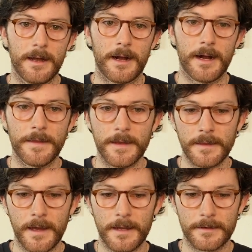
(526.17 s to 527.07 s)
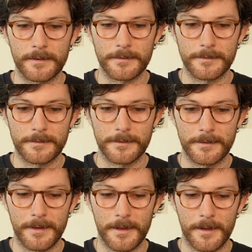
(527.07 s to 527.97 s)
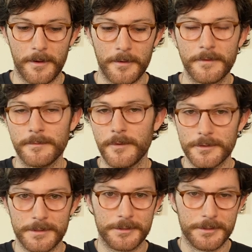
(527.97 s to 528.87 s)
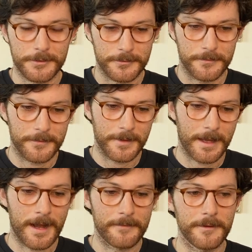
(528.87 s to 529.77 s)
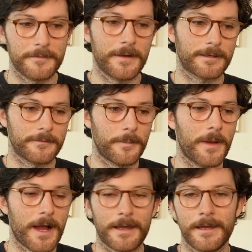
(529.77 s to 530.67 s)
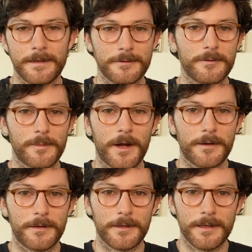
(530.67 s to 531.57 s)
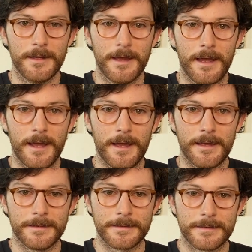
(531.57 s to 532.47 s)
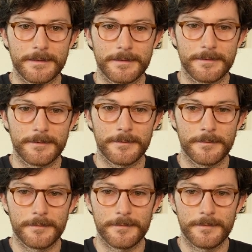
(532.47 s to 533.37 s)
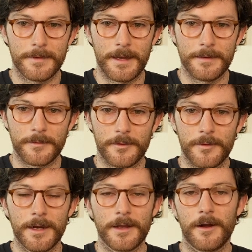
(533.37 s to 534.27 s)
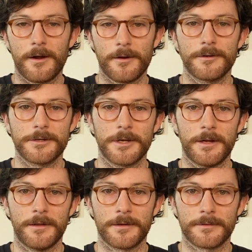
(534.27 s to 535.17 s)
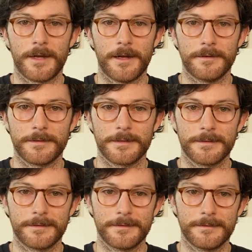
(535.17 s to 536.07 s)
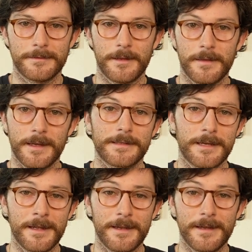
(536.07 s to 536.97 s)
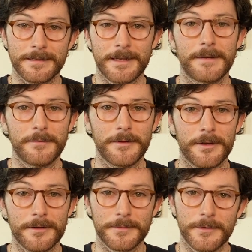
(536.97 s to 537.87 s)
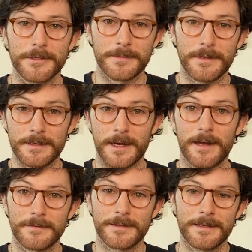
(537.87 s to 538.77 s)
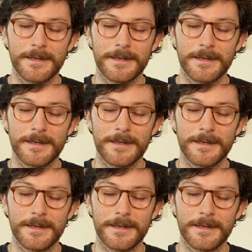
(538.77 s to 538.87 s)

I think that all of the emotions just sort of have the effect of packing into a bottle and creating a hard shell around the things inside of you that are supposed to be soft.